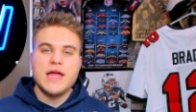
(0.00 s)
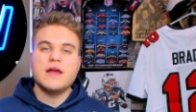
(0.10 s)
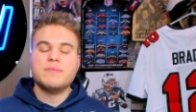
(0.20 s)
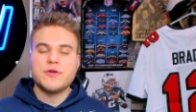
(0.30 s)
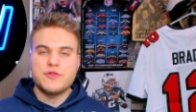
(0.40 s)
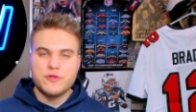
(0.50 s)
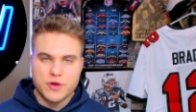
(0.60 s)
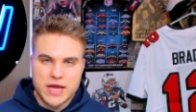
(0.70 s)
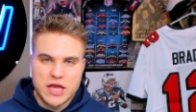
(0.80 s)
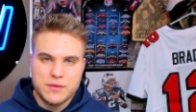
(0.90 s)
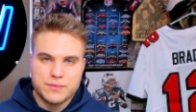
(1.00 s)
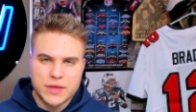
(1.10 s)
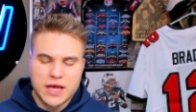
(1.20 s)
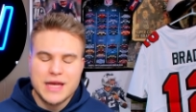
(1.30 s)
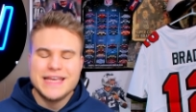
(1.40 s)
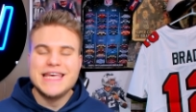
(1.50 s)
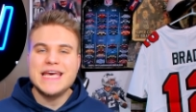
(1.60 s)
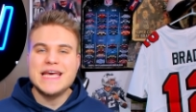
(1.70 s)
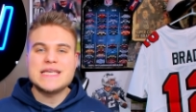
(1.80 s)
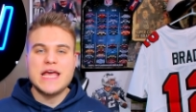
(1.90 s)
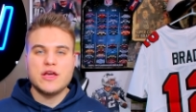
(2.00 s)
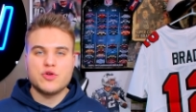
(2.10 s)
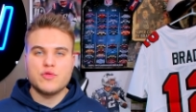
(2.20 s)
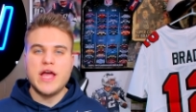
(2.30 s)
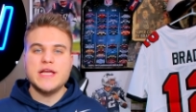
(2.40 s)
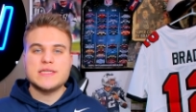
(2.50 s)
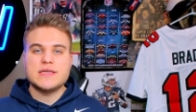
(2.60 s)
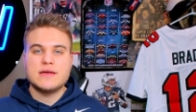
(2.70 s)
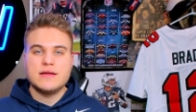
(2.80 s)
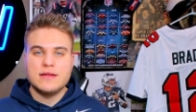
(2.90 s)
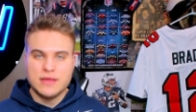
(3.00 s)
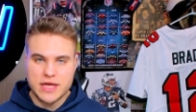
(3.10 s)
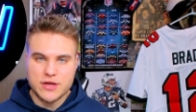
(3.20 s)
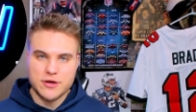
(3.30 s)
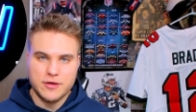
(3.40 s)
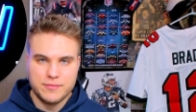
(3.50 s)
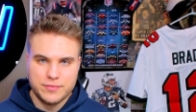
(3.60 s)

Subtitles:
And number three, he is a great leader.